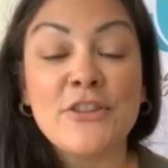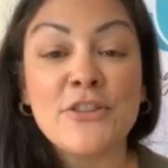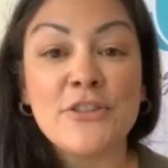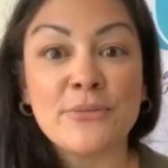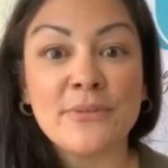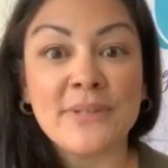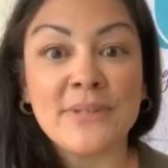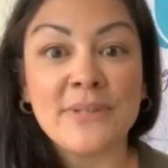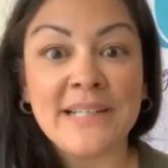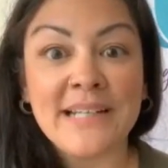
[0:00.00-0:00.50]

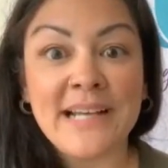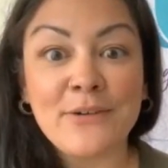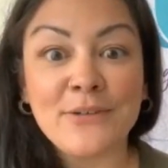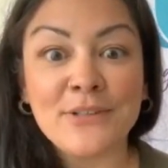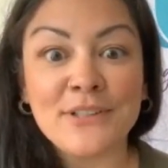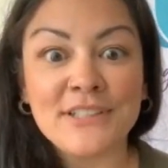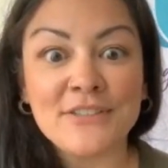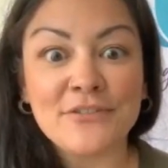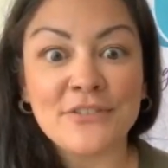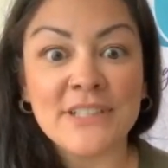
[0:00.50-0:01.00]
3-hour
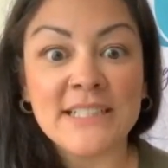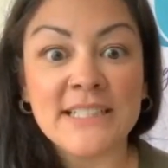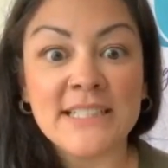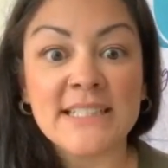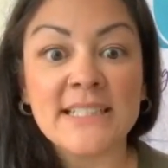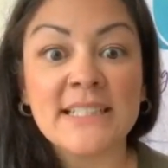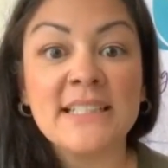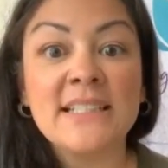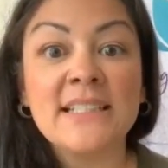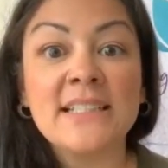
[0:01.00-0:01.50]
difference,
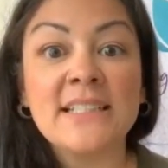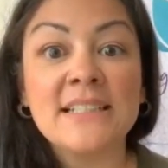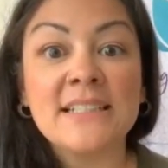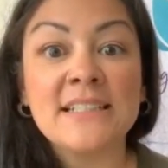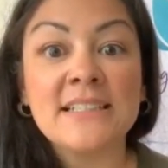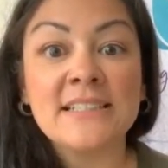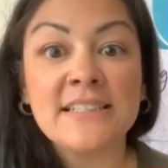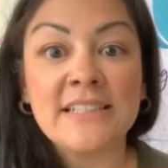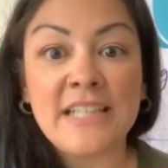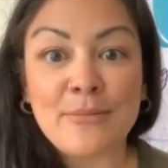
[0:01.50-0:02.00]

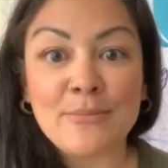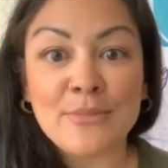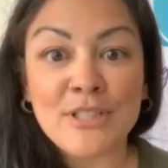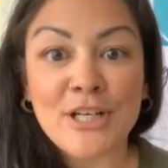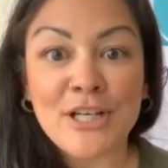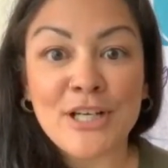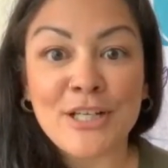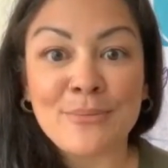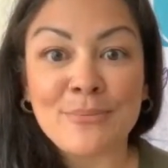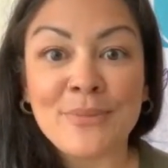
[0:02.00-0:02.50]
same
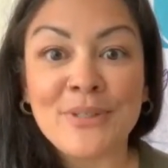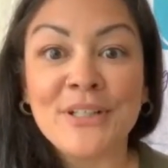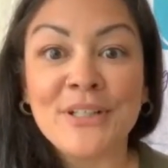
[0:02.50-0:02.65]
time.